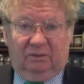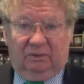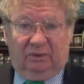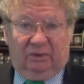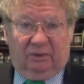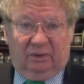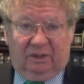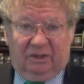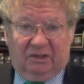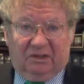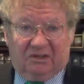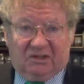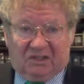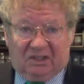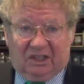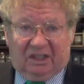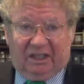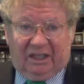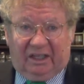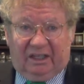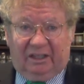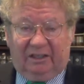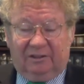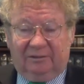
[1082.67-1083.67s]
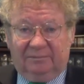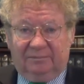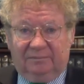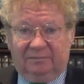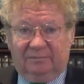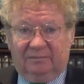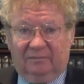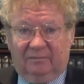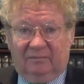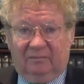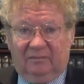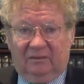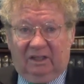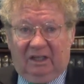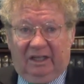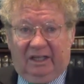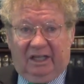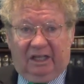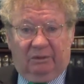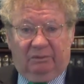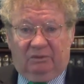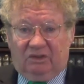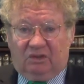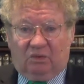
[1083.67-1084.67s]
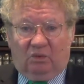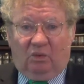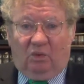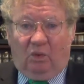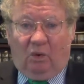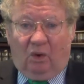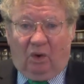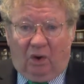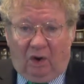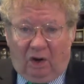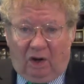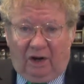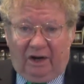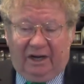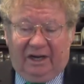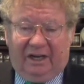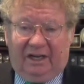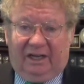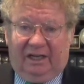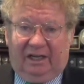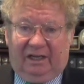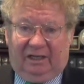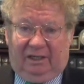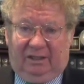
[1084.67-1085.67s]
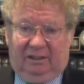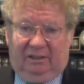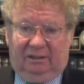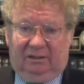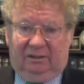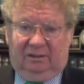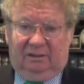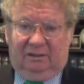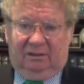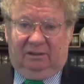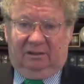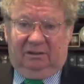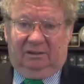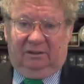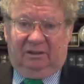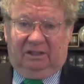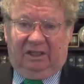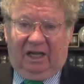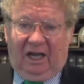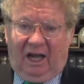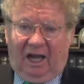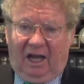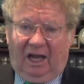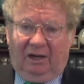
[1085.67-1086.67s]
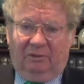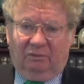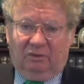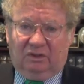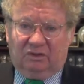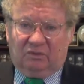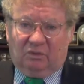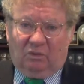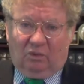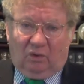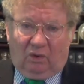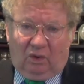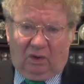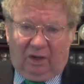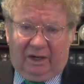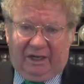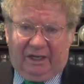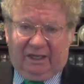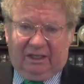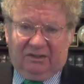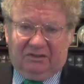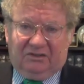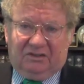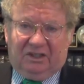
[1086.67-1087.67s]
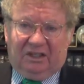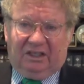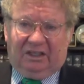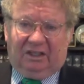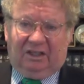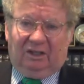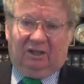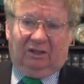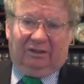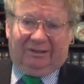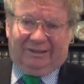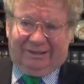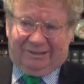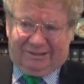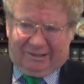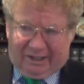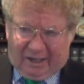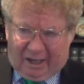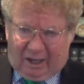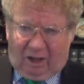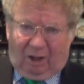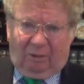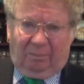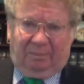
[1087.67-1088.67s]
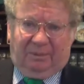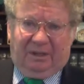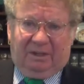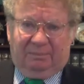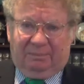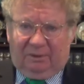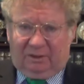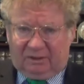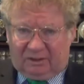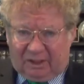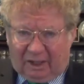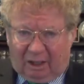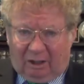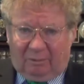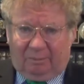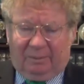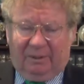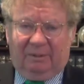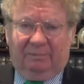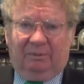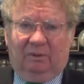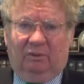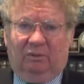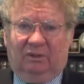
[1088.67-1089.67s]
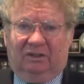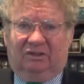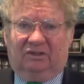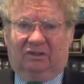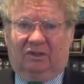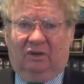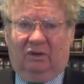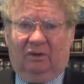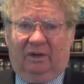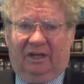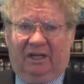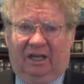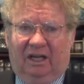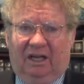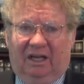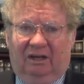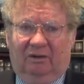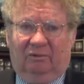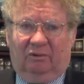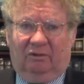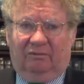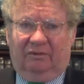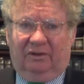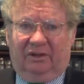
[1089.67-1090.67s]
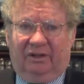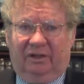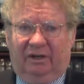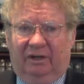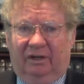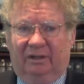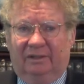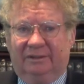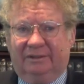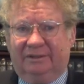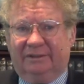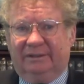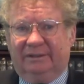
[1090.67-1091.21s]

ruined the city, he was warning God was warning Ezekiel to tell people, tell people what's going on over there.